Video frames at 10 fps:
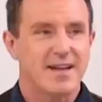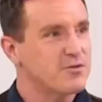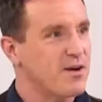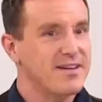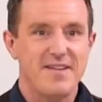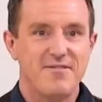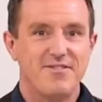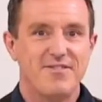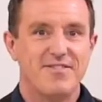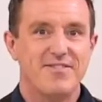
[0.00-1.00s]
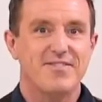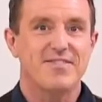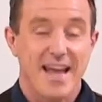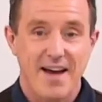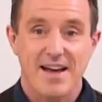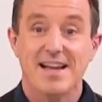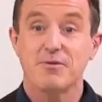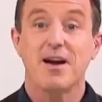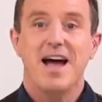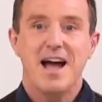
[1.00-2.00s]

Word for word: That's right, isn't it? Yeah, it is right.